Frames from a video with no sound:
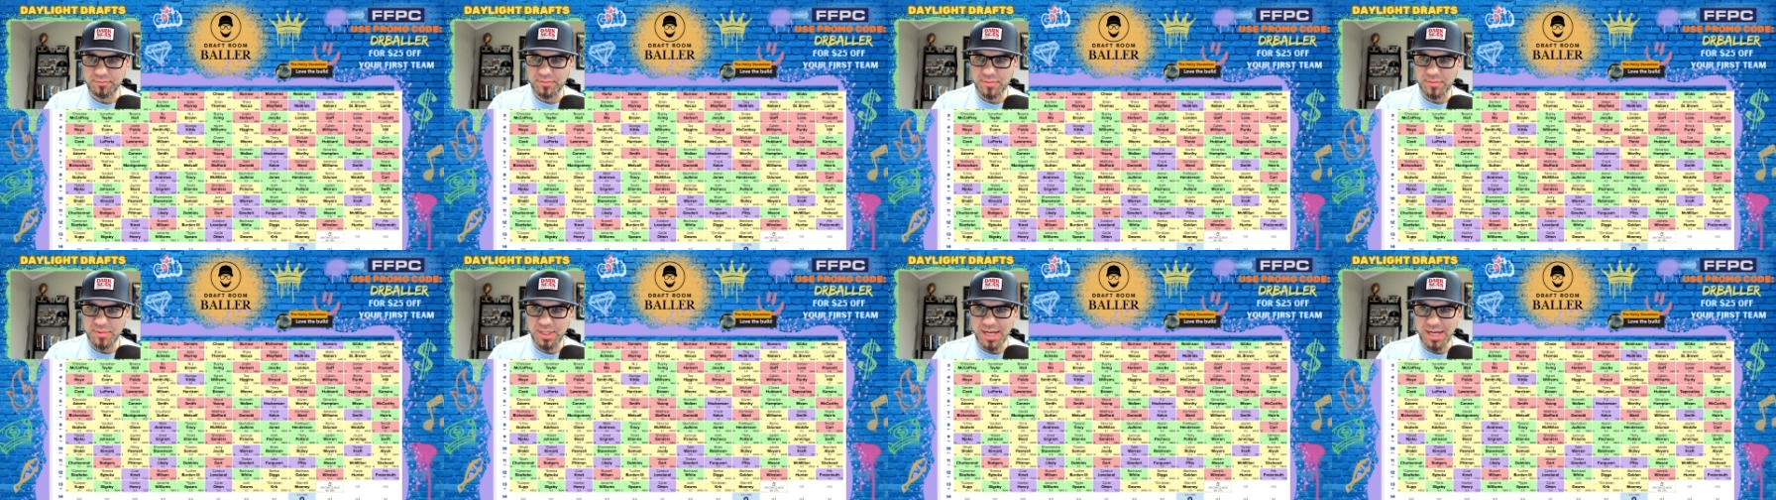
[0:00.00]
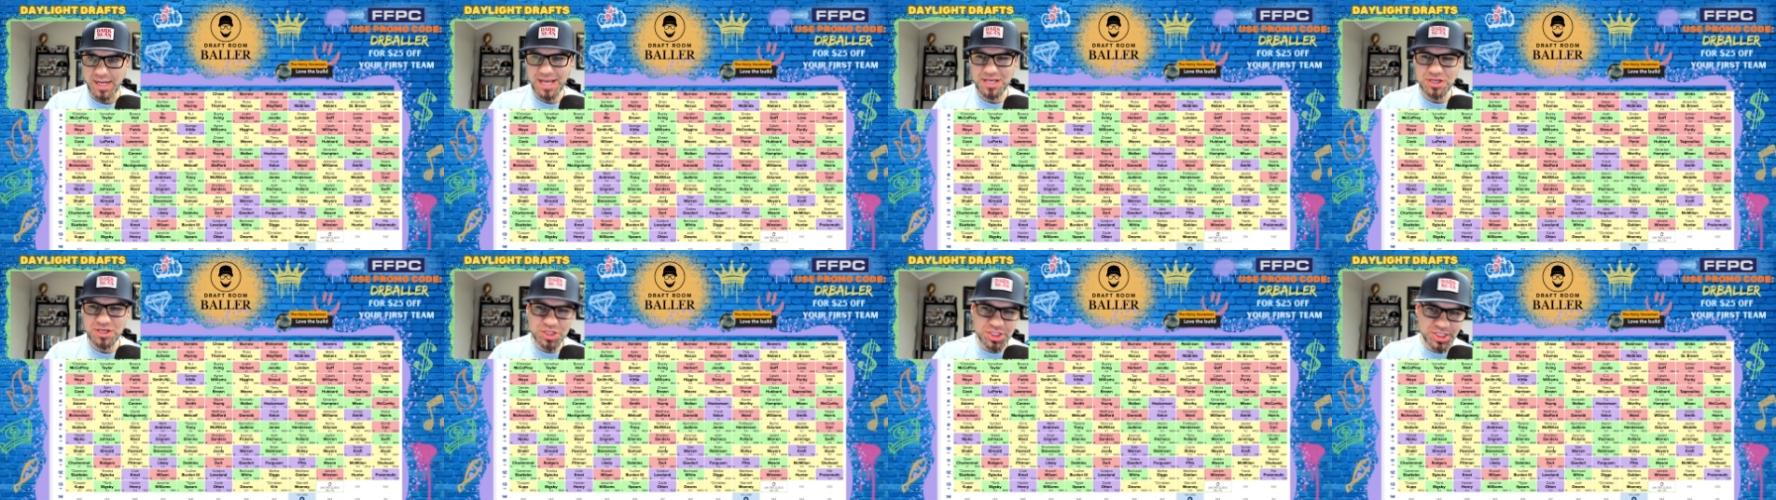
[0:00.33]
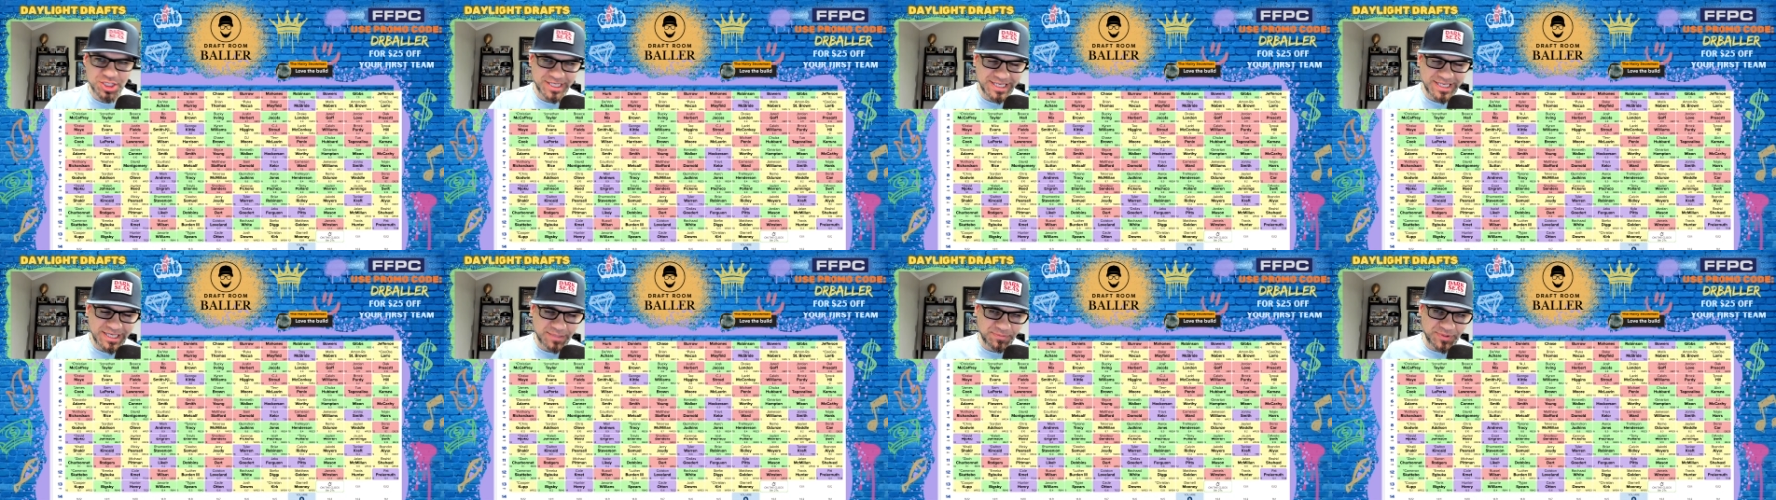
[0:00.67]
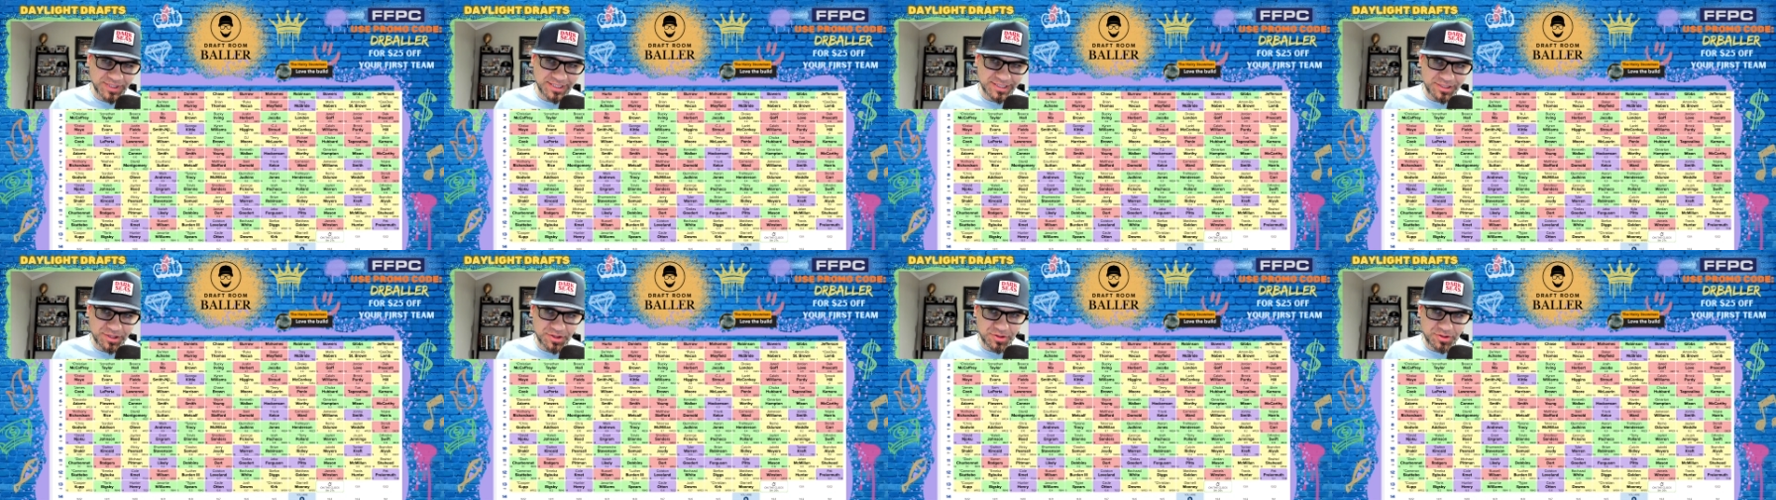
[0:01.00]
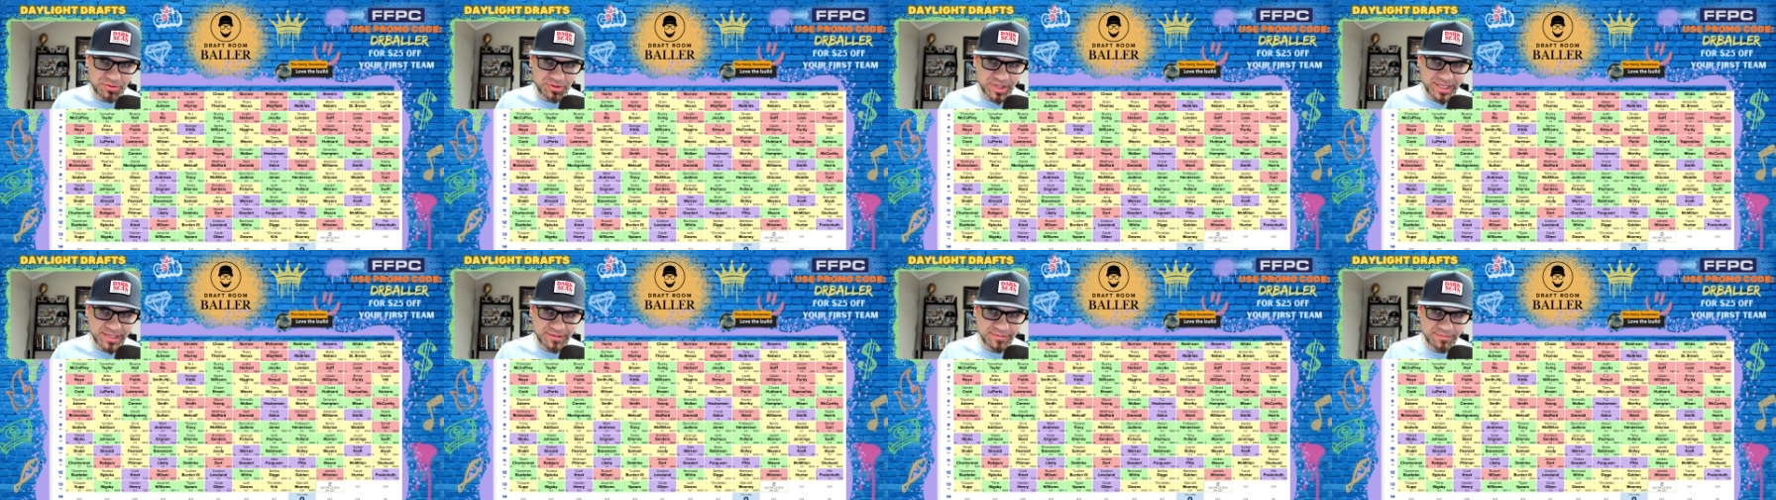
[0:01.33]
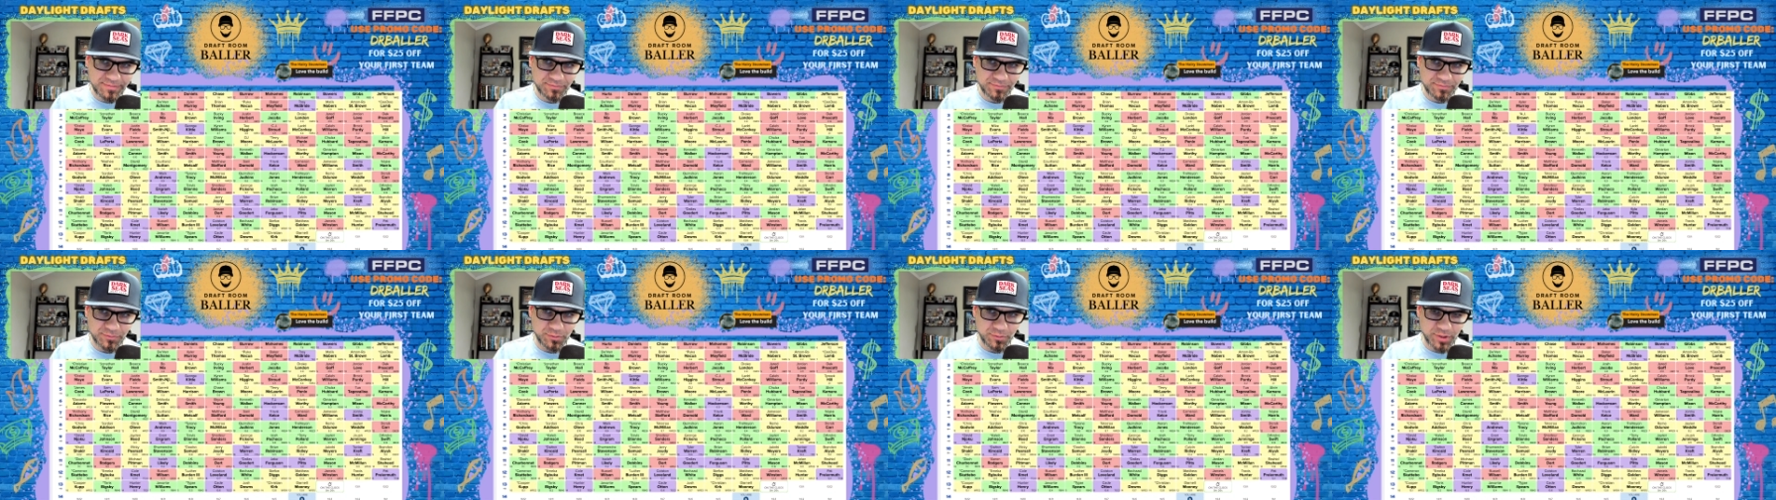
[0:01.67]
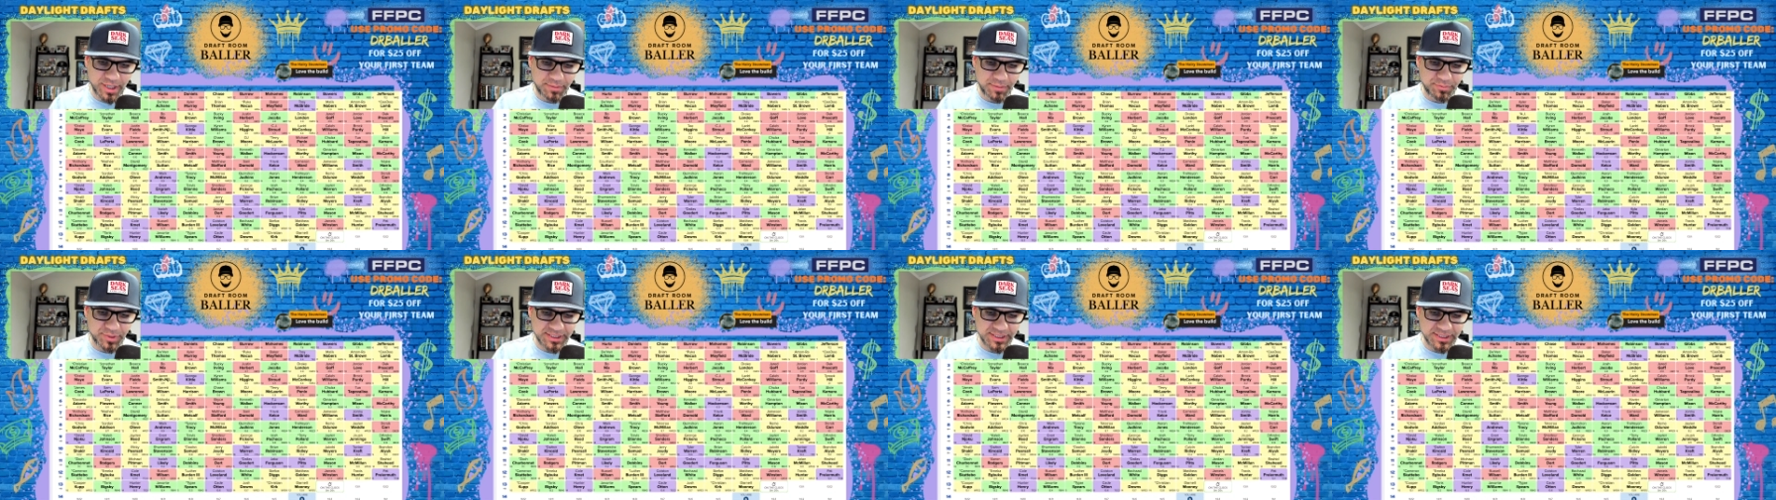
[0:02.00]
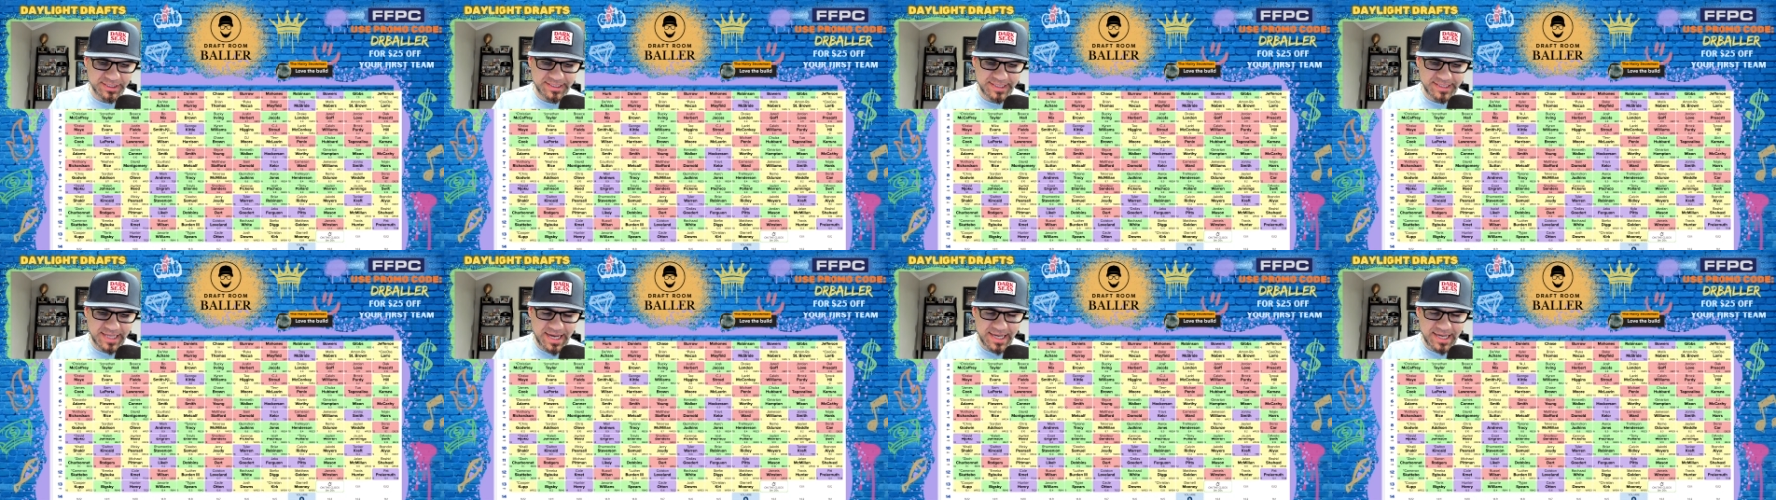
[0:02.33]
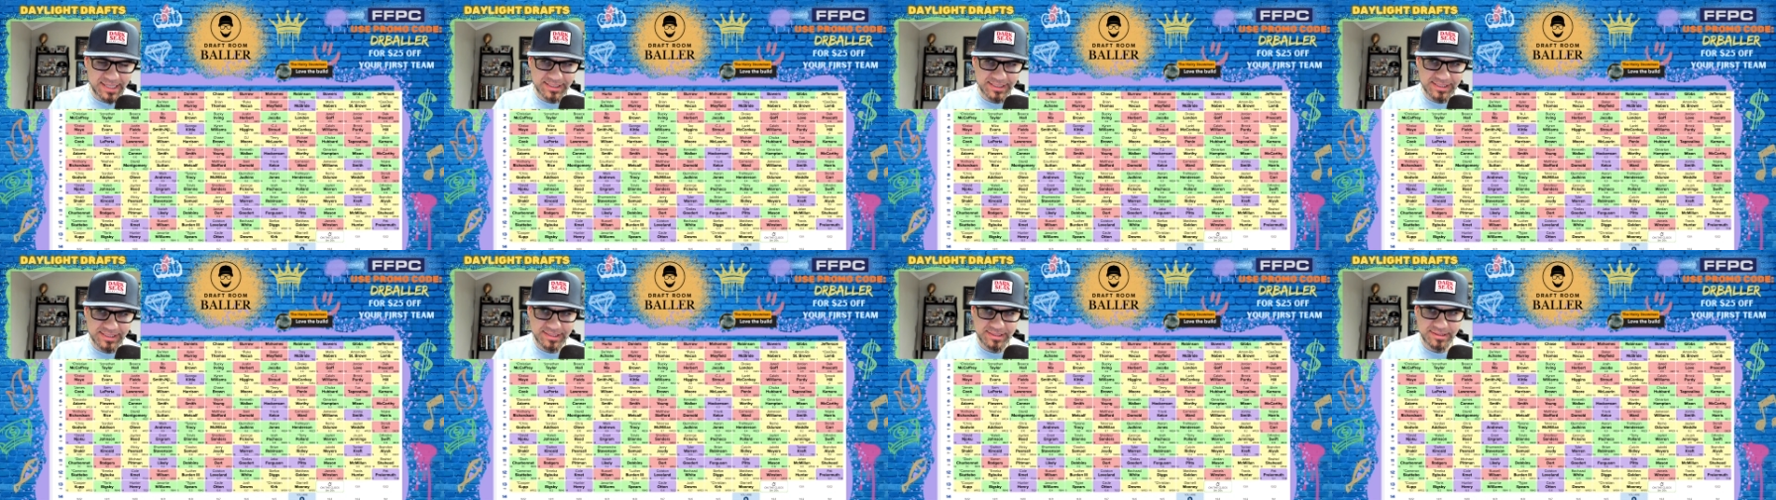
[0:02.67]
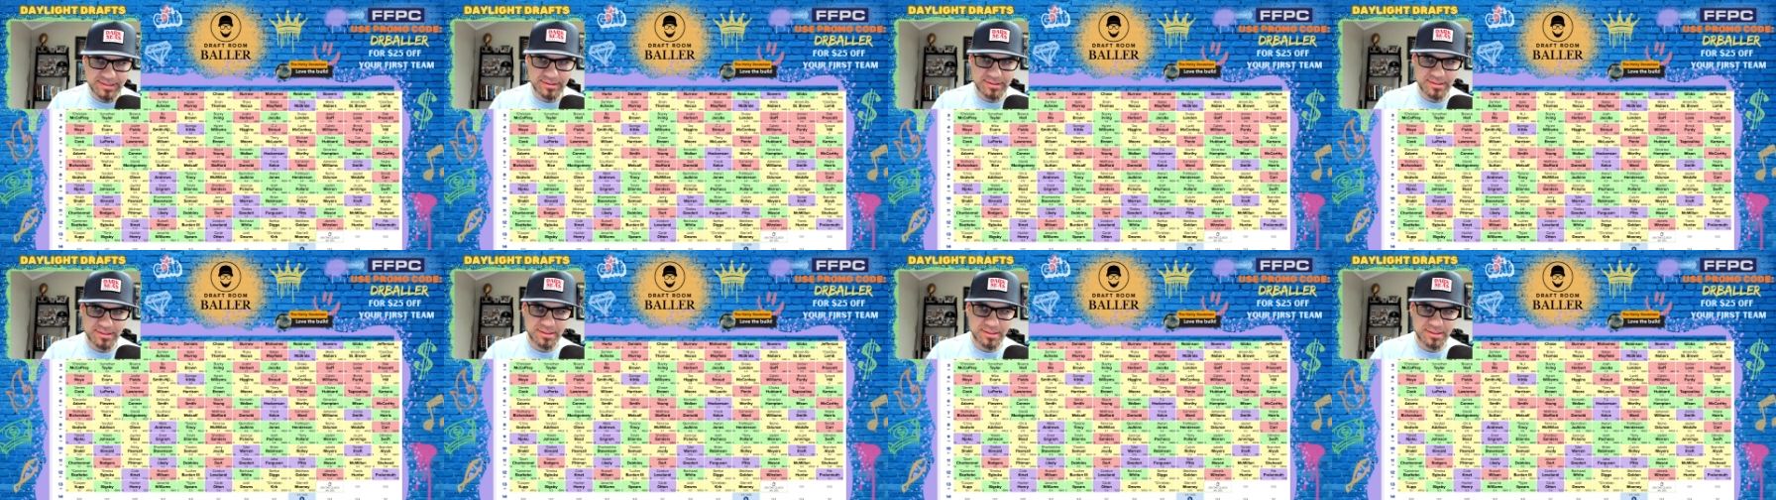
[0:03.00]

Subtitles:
I usually keep it to 3 when I build stacks.